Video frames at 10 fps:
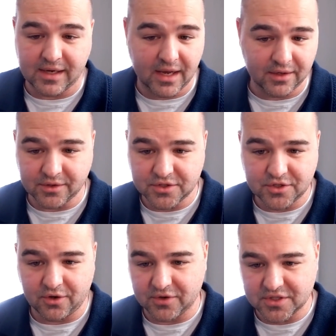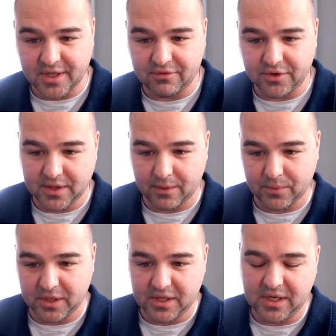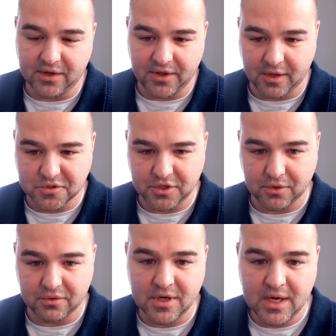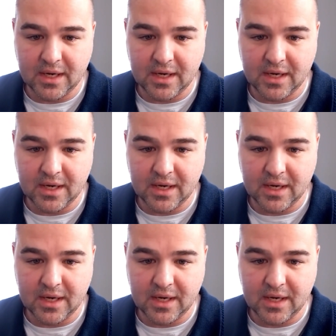getting the service level that we needed them to.